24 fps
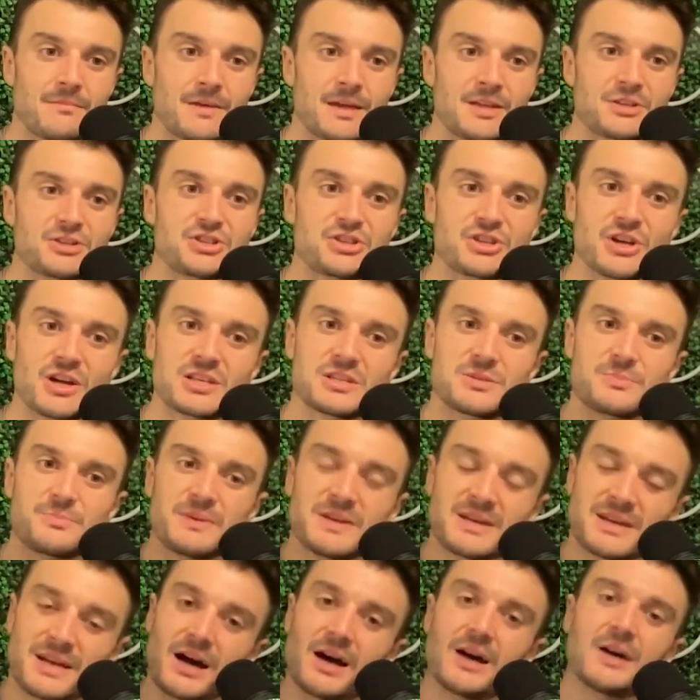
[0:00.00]
And just
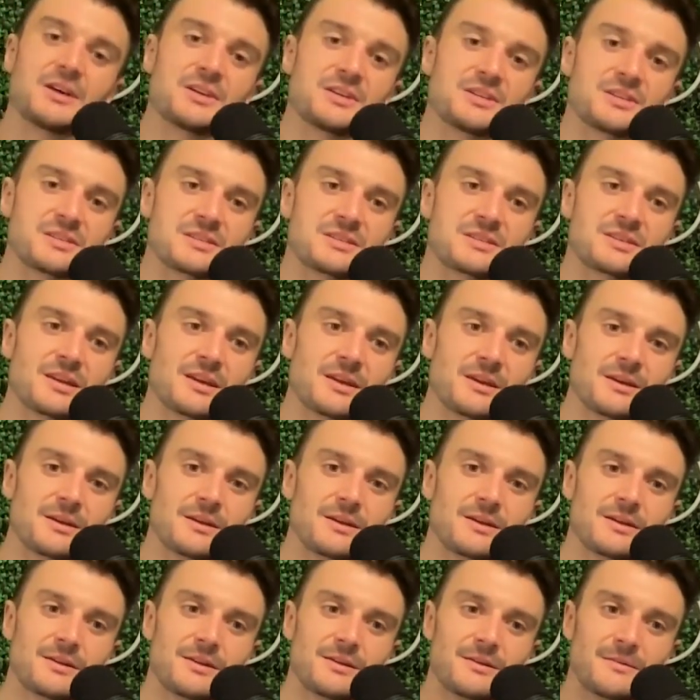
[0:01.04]
because
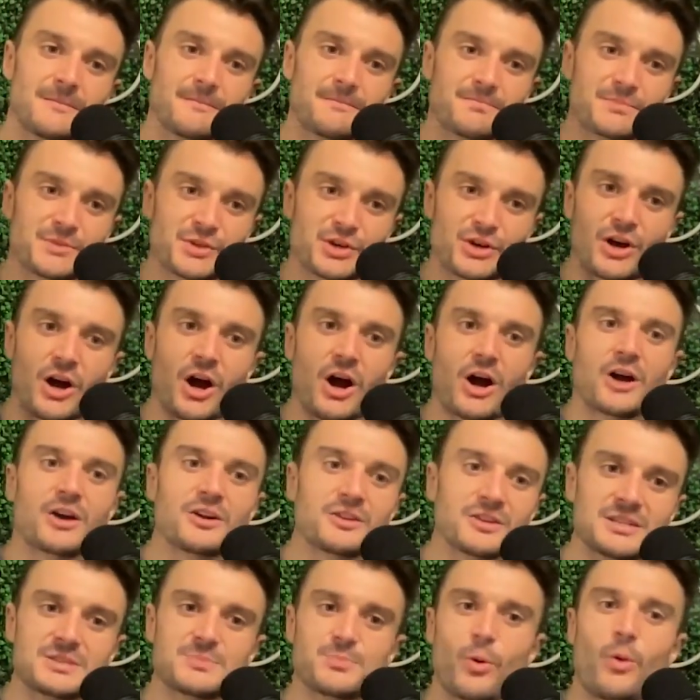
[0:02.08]
your
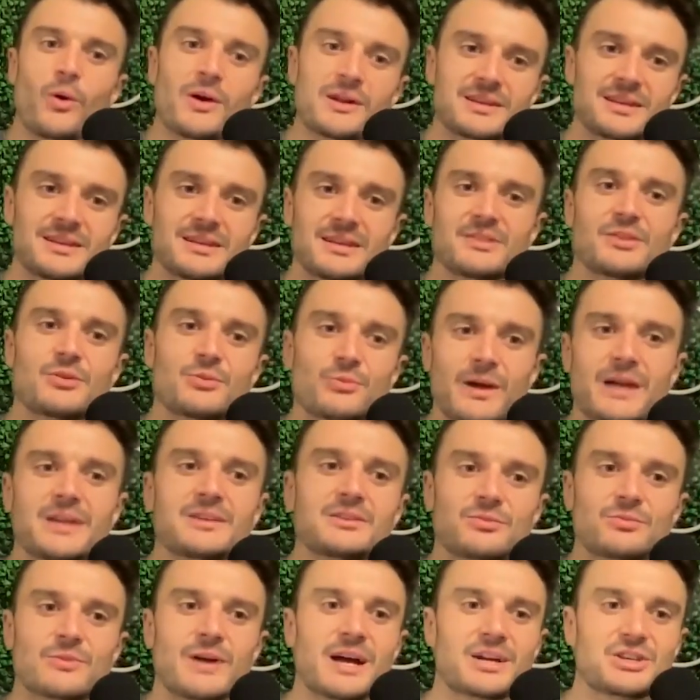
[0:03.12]
heart is pointed in the right
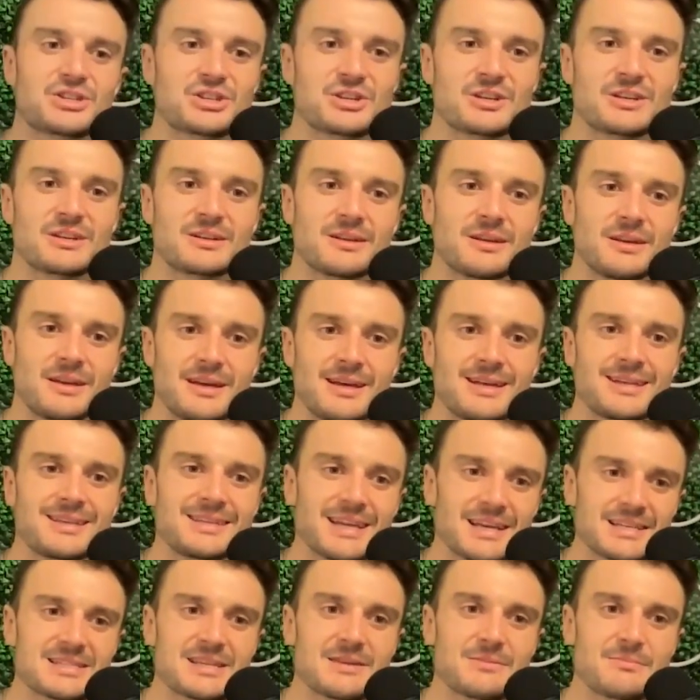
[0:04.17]
direction
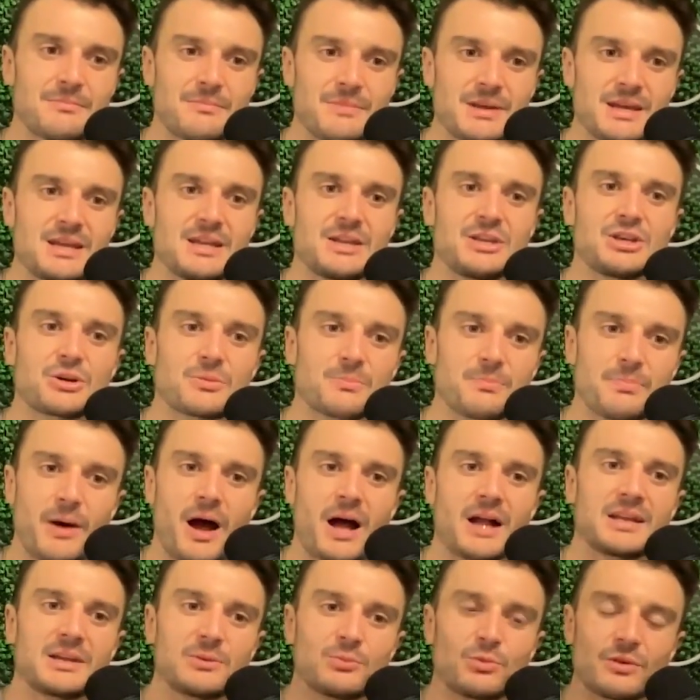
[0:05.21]
doesn't mean your
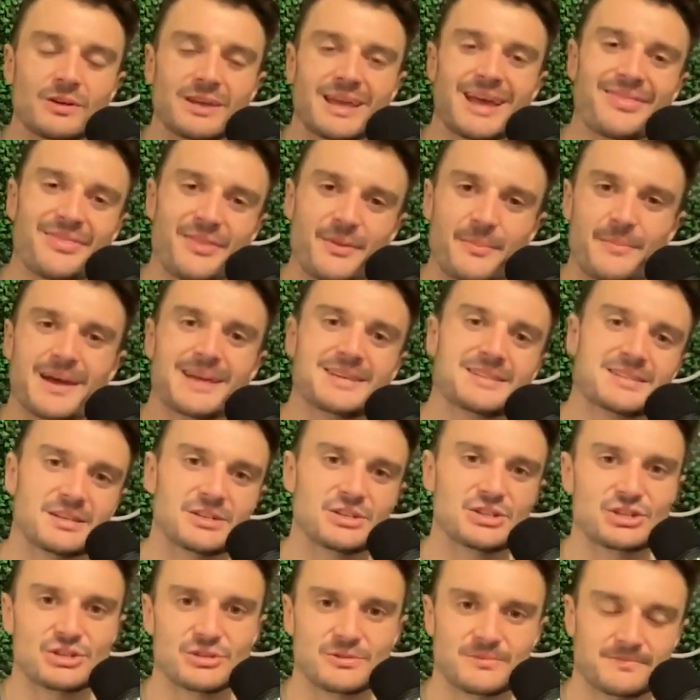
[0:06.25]
body will get the
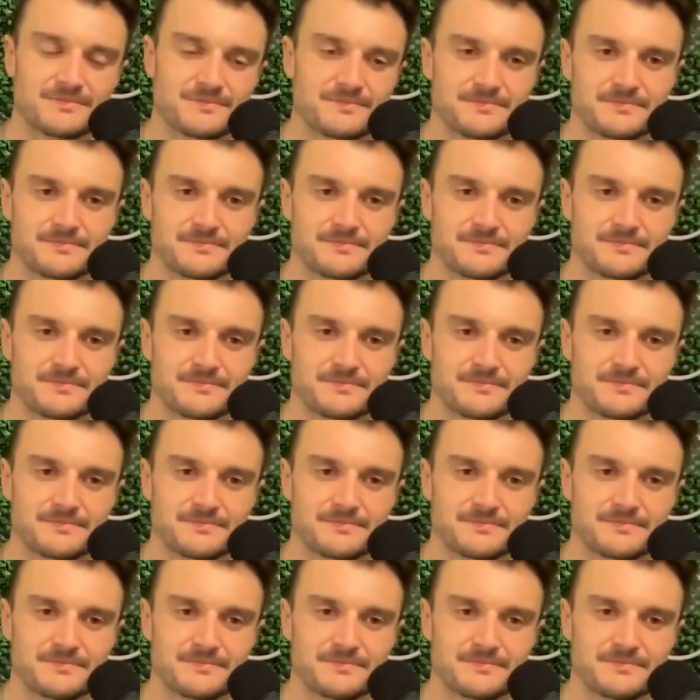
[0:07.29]
message.